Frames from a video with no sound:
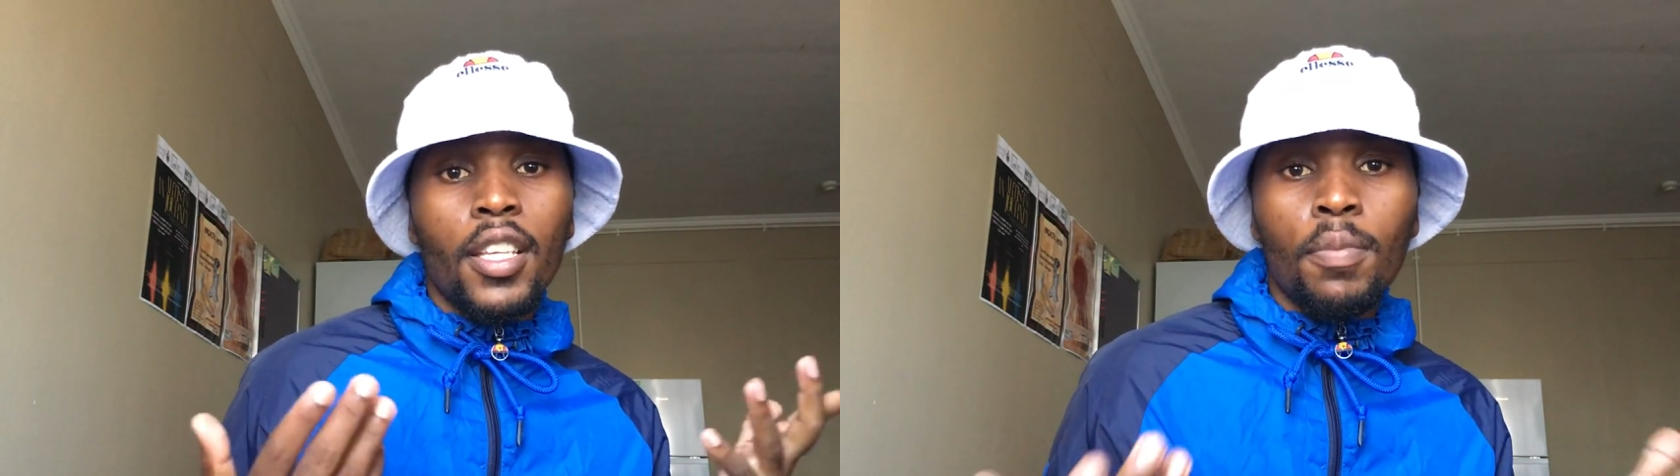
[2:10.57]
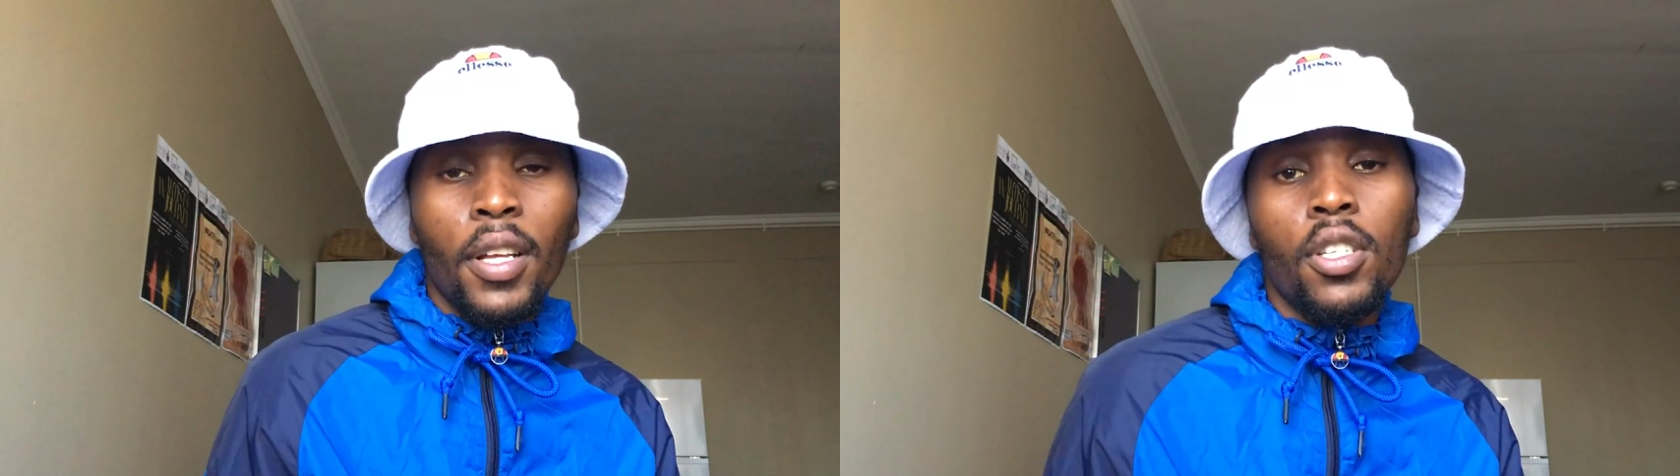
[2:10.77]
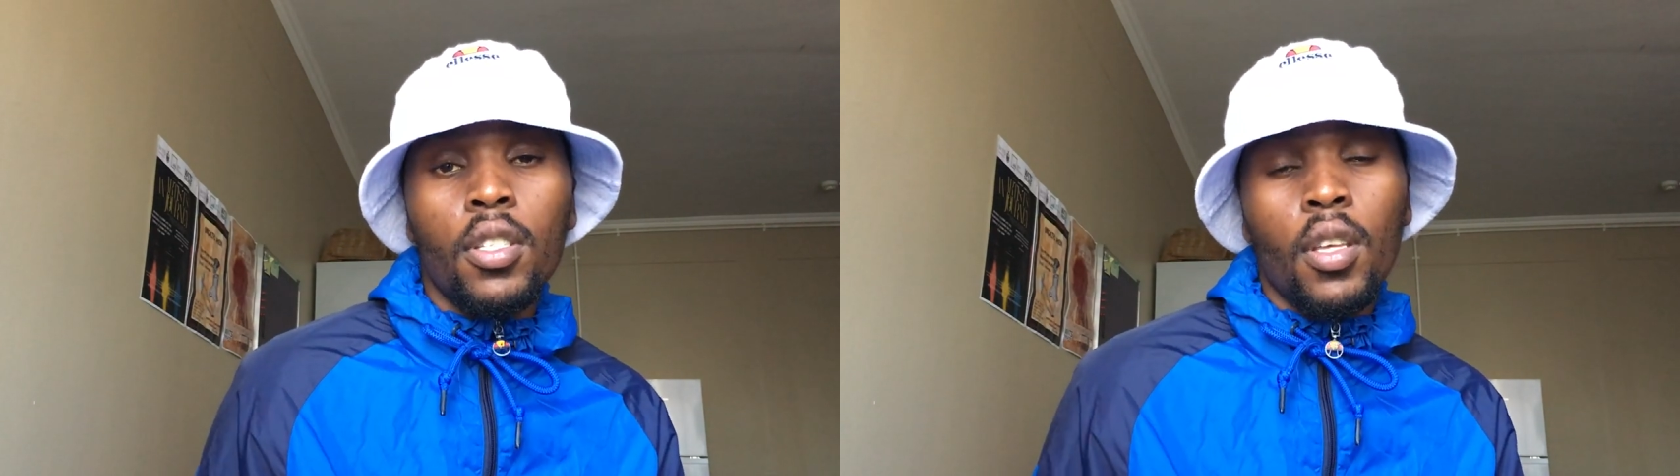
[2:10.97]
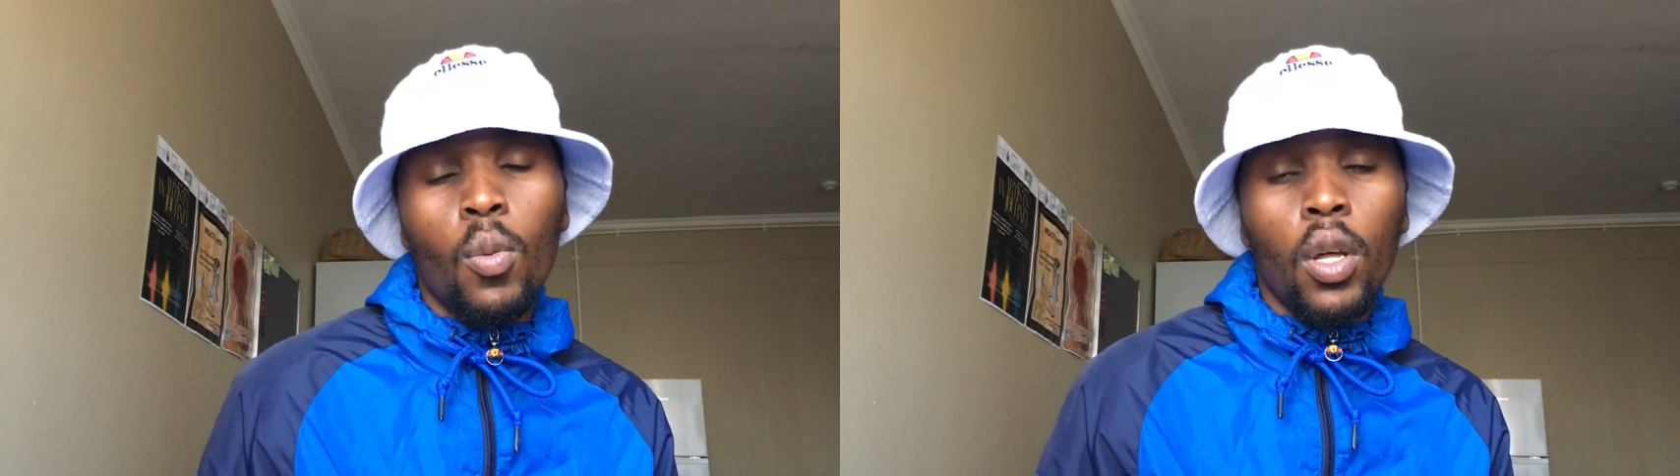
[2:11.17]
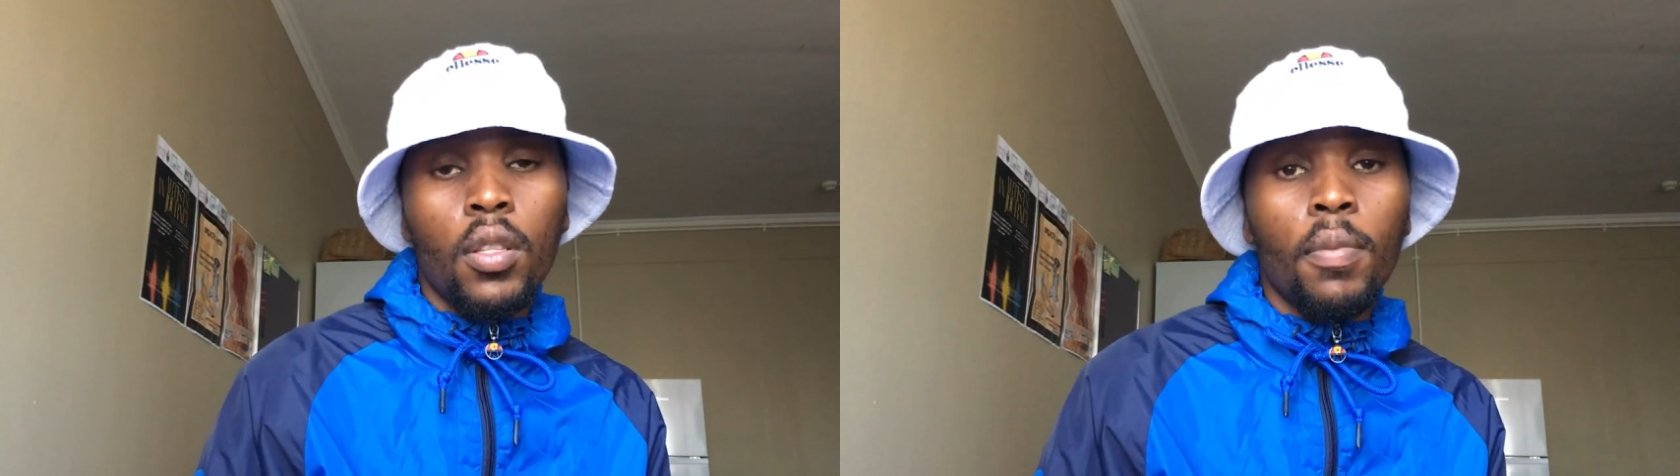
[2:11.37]
as much as they
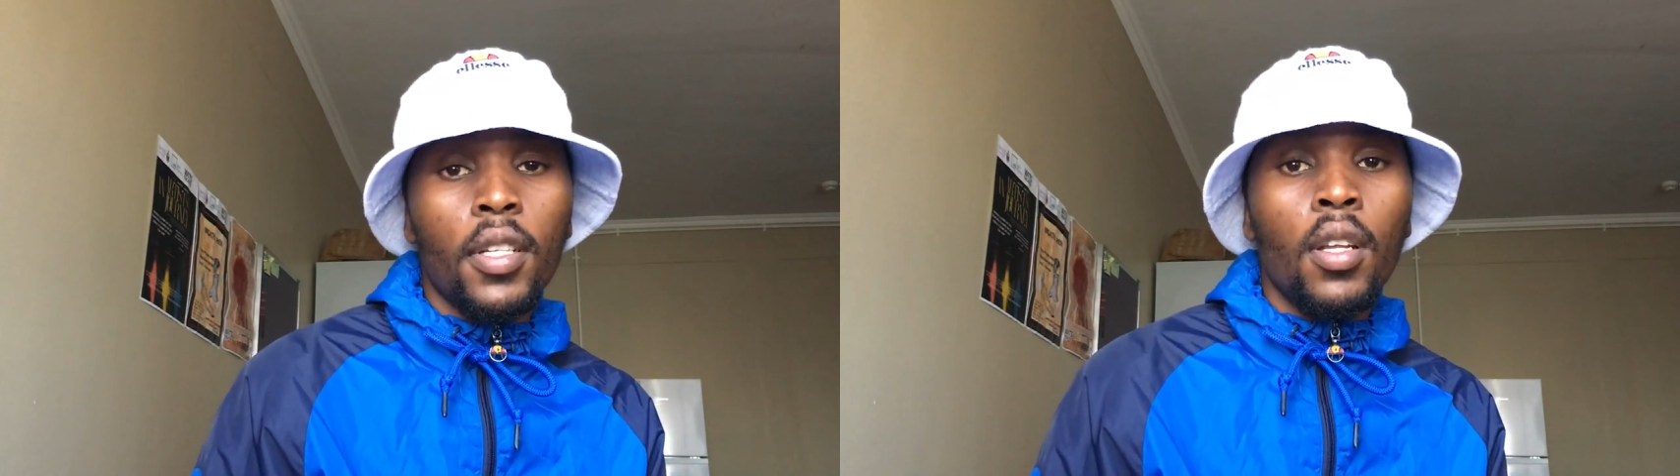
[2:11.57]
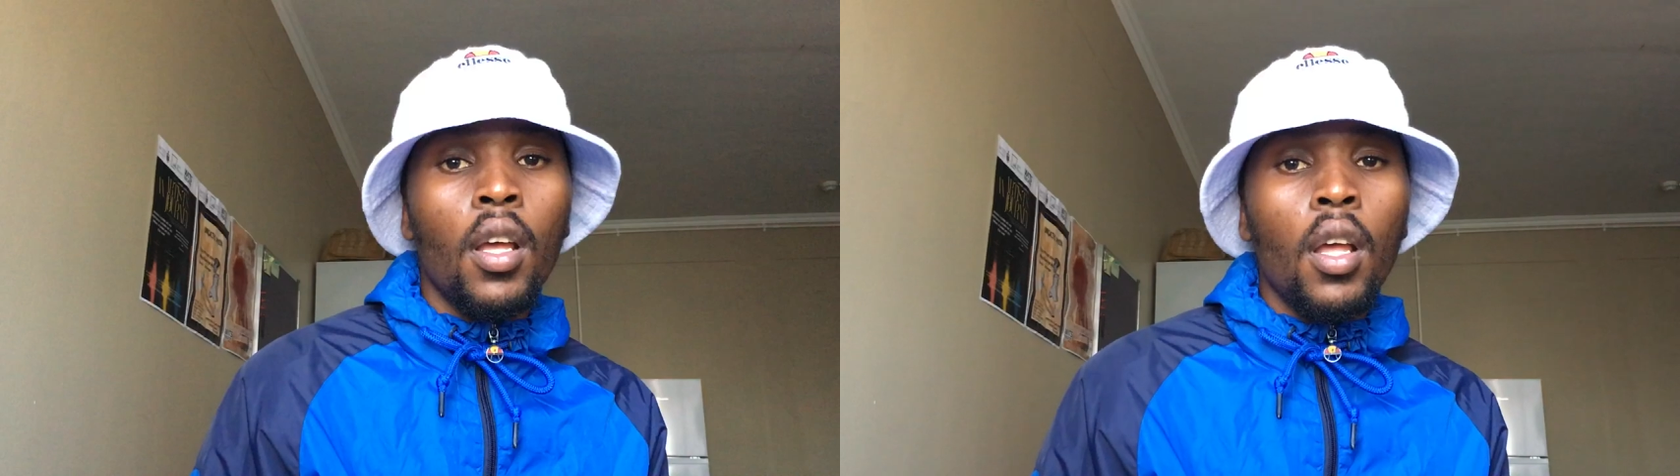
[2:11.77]
want. But